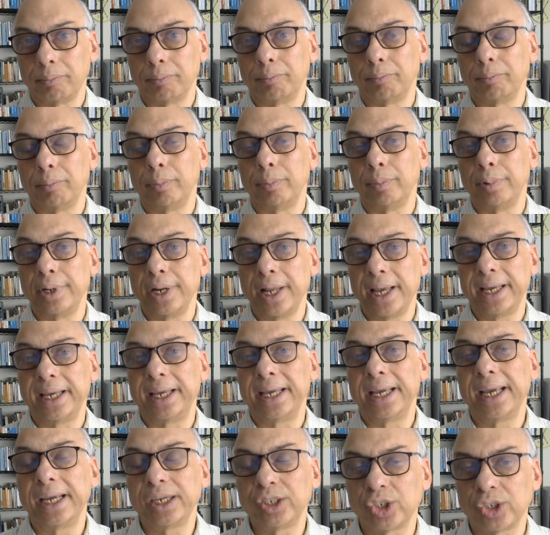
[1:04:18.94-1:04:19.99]

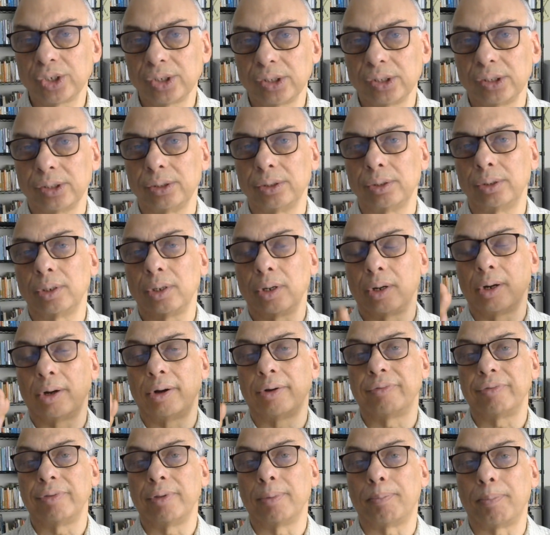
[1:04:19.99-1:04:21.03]
negation
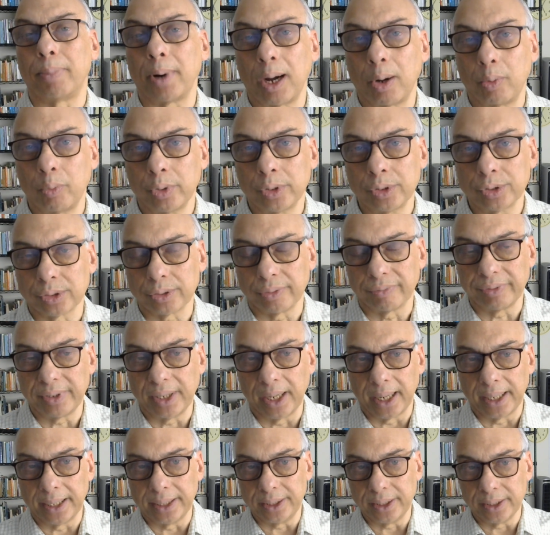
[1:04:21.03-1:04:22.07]
of the powers of the
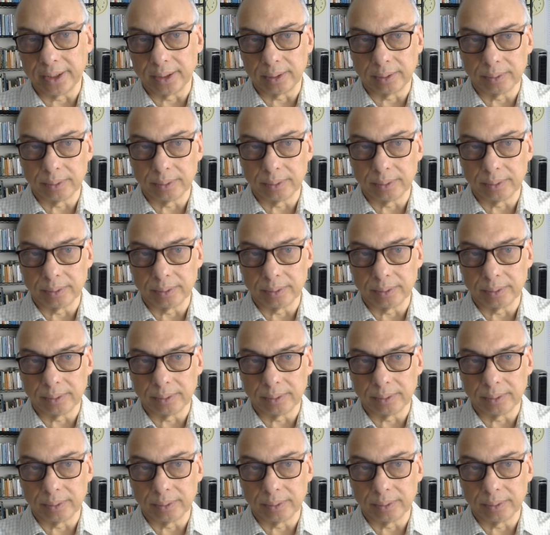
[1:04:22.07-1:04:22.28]
ideal.